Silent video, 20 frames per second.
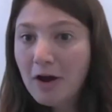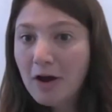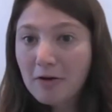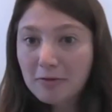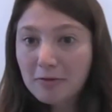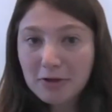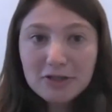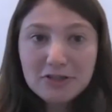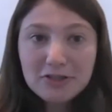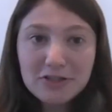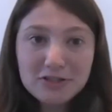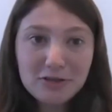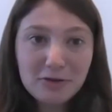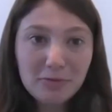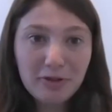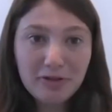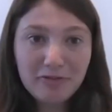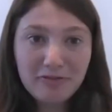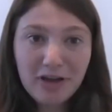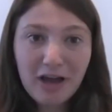religious, you
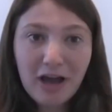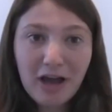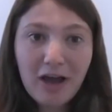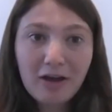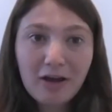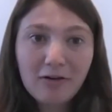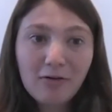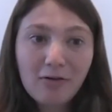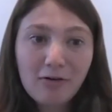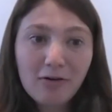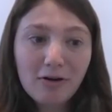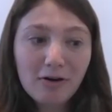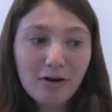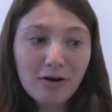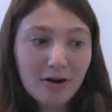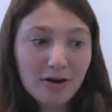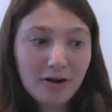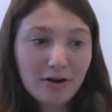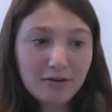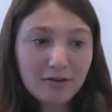believe in God,
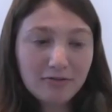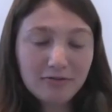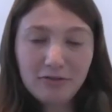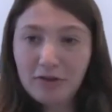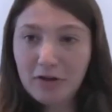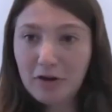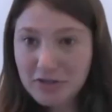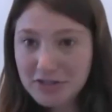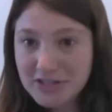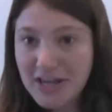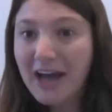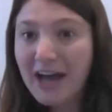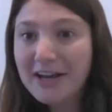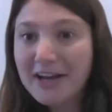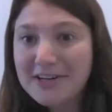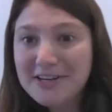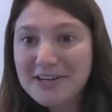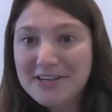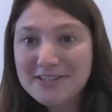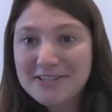or you're a
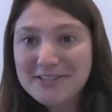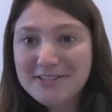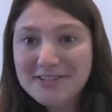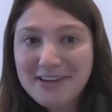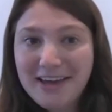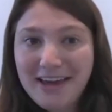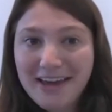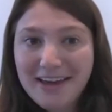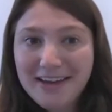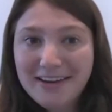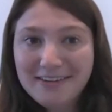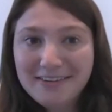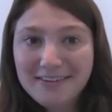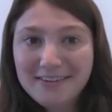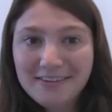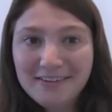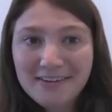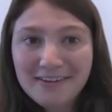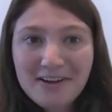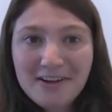scientist and
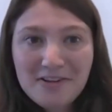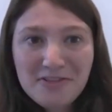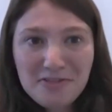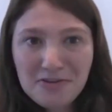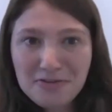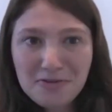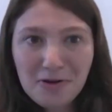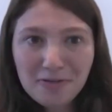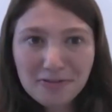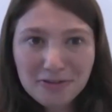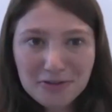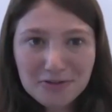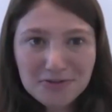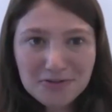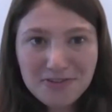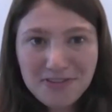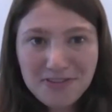there's no evolution.